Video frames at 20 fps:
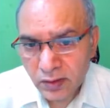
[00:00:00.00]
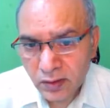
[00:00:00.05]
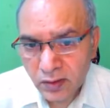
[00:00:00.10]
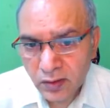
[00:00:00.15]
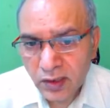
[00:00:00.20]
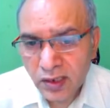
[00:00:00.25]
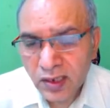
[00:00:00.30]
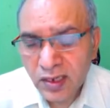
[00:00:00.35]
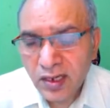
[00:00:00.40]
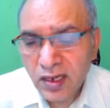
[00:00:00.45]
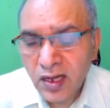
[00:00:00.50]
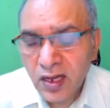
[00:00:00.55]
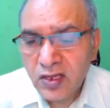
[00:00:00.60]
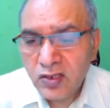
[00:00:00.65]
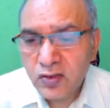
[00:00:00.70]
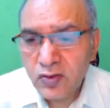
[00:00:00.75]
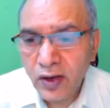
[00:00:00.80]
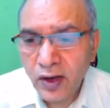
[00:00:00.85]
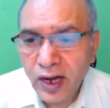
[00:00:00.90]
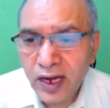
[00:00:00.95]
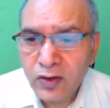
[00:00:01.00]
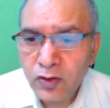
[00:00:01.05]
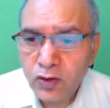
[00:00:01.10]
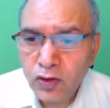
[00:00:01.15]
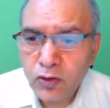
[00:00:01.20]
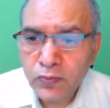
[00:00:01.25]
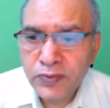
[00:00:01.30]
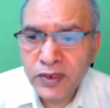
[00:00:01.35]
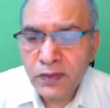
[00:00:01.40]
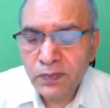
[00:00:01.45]
Okay, so I
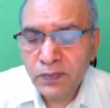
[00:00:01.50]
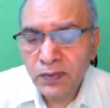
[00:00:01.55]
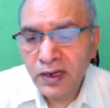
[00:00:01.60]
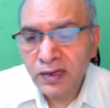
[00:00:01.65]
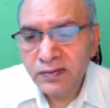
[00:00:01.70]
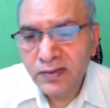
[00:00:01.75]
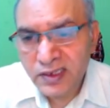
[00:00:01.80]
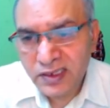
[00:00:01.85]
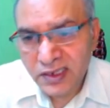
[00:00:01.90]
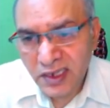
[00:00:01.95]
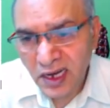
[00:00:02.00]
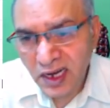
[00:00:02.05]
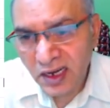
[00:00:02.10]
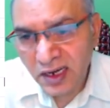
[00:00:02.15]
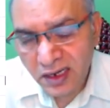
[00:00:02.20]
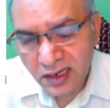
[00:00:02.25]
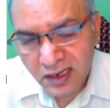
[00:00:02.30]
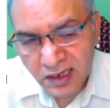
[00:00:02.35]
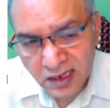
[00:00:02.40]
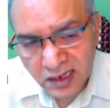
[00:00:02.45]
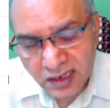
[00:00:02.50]
hope that point was clear.